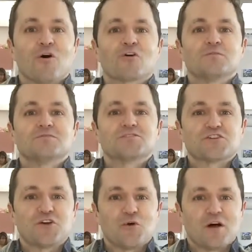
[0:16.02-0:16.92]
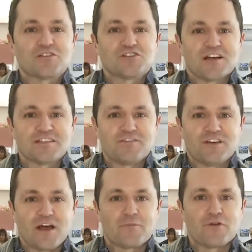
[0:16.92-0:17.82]
Welcome to Go On Shaw
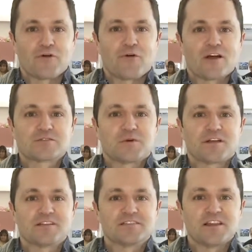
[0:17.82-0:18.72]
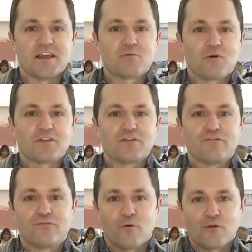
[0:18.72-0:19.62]
TV. I'm Doug Roxburgh, and today we're on the
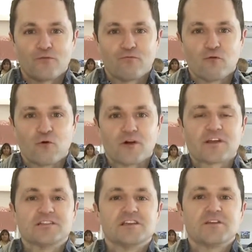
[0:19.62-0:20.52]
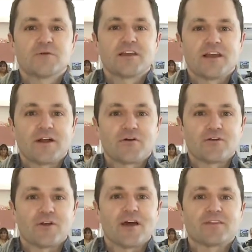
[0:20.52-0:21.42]
fourth floor continuing care
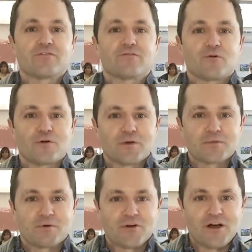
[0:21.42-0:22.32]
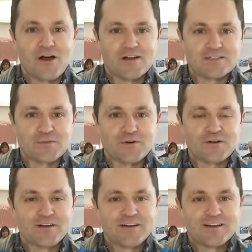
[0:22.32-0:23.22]
unit at the Fort McMurray Hospital.
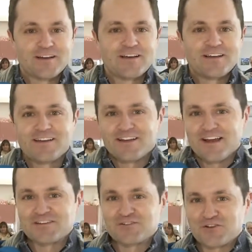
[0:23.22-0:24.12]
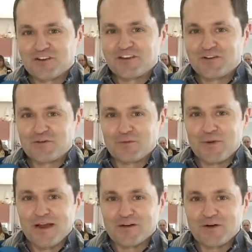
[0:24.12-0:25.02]
And as you can hear in the
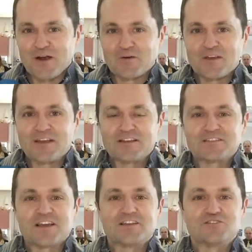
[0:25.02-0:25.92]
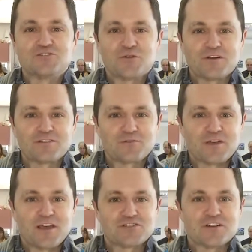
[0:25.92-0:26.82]
background, it is a joyous
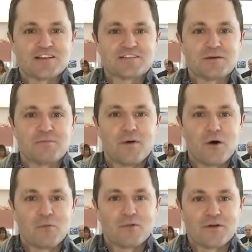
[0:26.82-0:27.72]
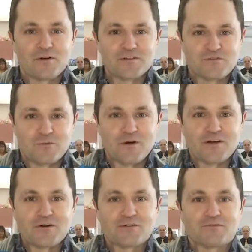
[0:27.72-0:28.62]
occasion as the bell players from right
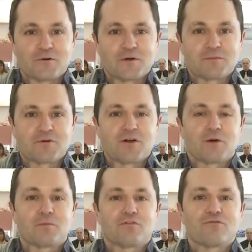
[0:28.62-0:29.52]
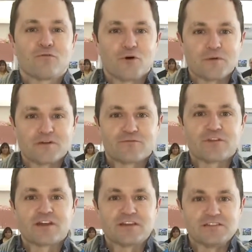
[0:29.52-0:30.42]
here in Fort McMurray are performing for the
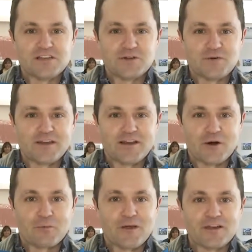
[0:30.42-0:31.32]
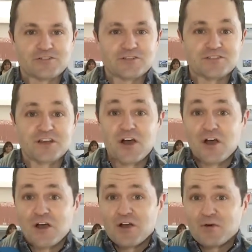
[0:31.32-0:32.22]
continuing care patients.
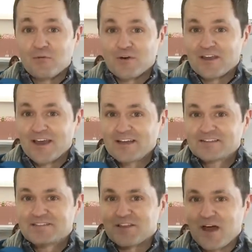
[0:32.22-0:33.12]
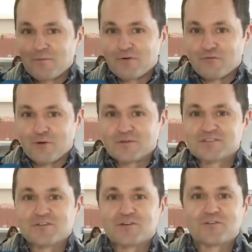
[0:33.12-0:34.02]
We'll get to that performance
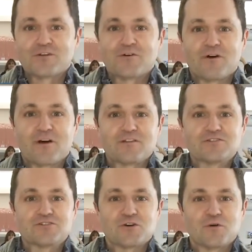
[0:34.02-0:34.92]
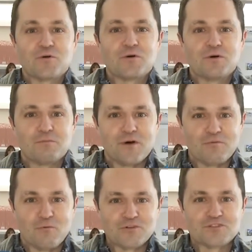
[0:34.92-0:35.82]
a little later on in the show,
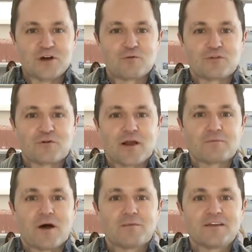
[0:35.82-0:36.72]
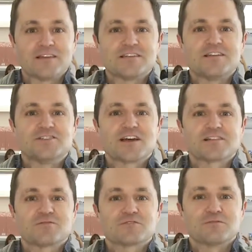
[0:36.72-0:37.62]
but we'll start with Craig Momney as he checks
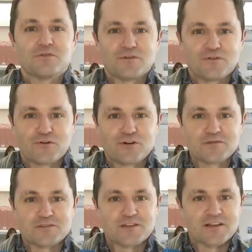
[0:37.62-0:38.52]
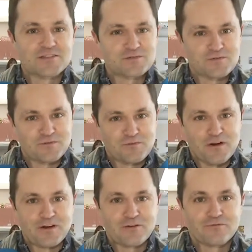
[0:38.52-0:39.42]
out some beautiful Christmas lights
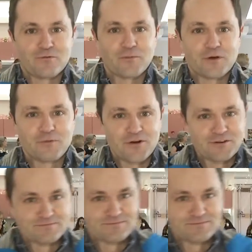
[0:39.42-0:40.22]
right here in Fort McMurray